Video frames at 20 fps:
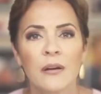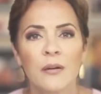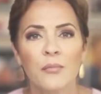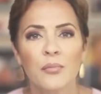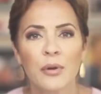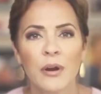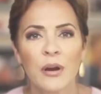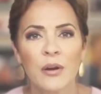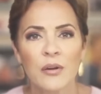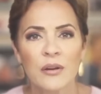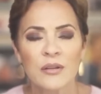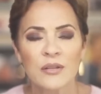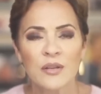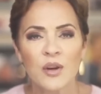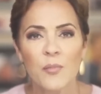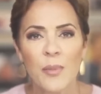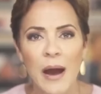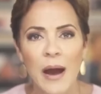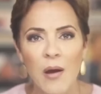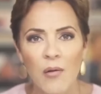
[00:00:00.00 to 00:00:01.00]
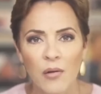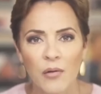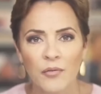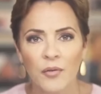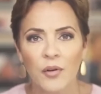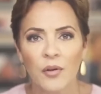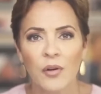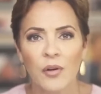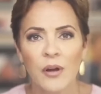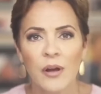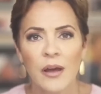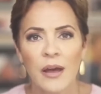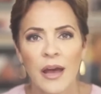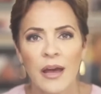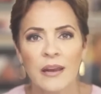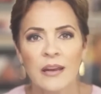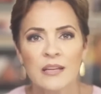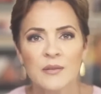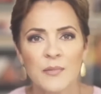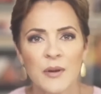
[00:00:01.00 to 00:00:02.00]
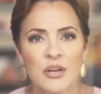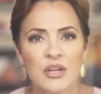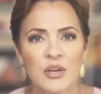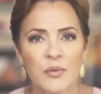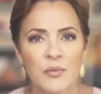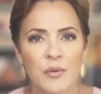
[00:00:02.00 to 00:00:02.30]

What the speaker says: Prayer is so powerful, and especially